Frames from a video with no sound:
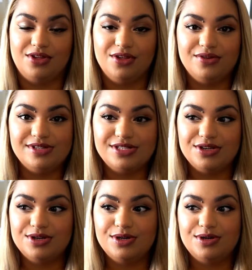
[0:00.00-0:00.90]

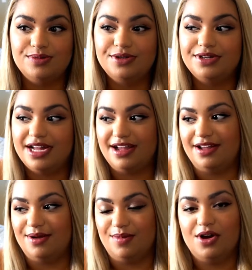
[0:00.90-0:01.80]
YouTube,
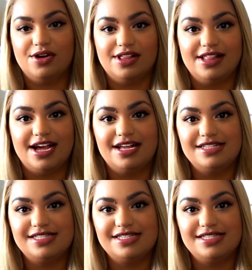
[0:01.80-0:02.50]
all of that.